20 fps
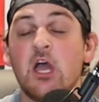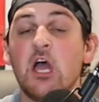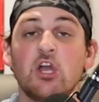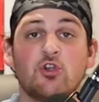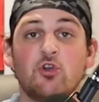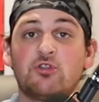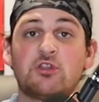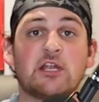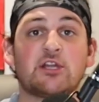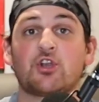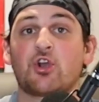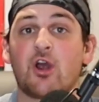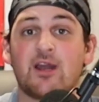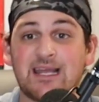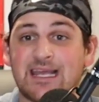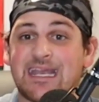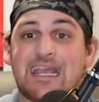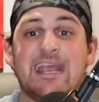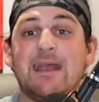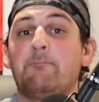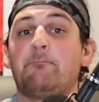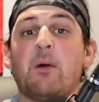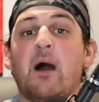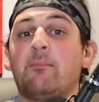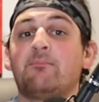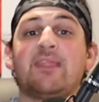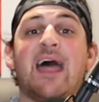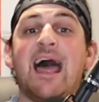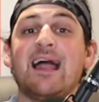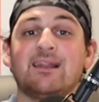You think they're going to keep
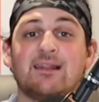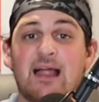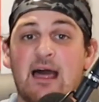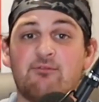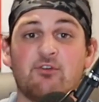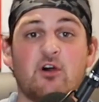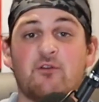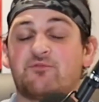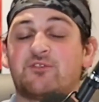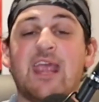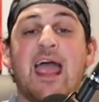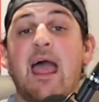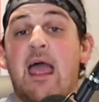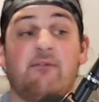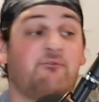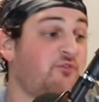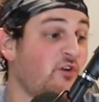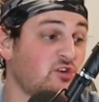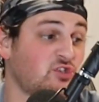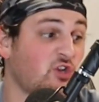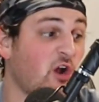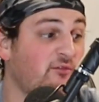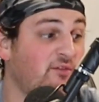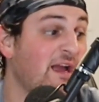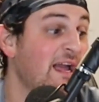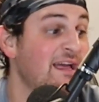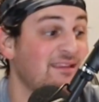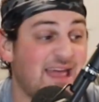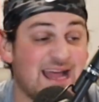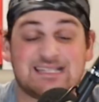up that level of 10, and first off,
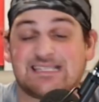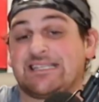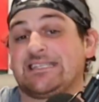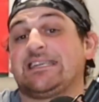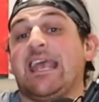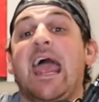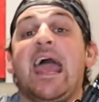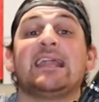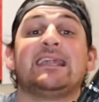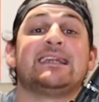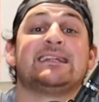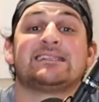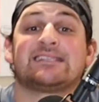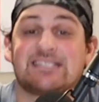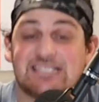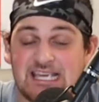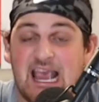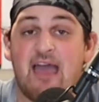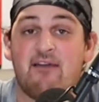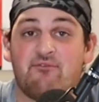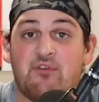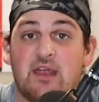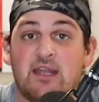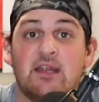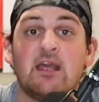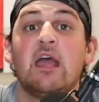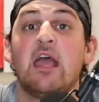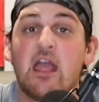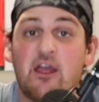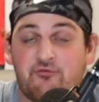that's 10-7
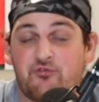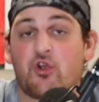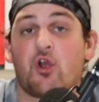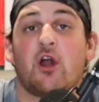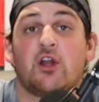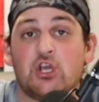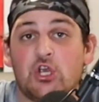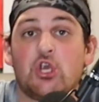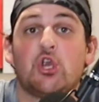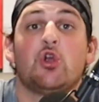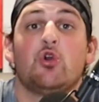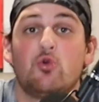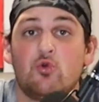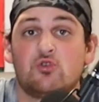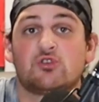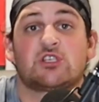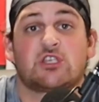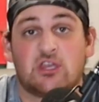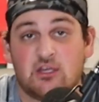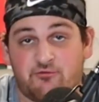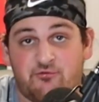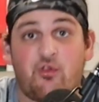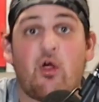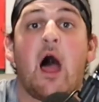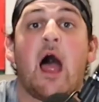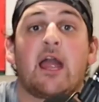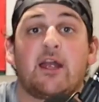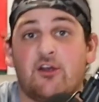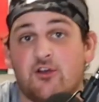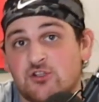if you're going to use the
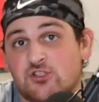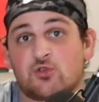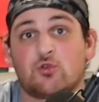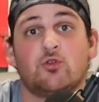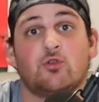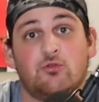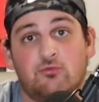Flyers'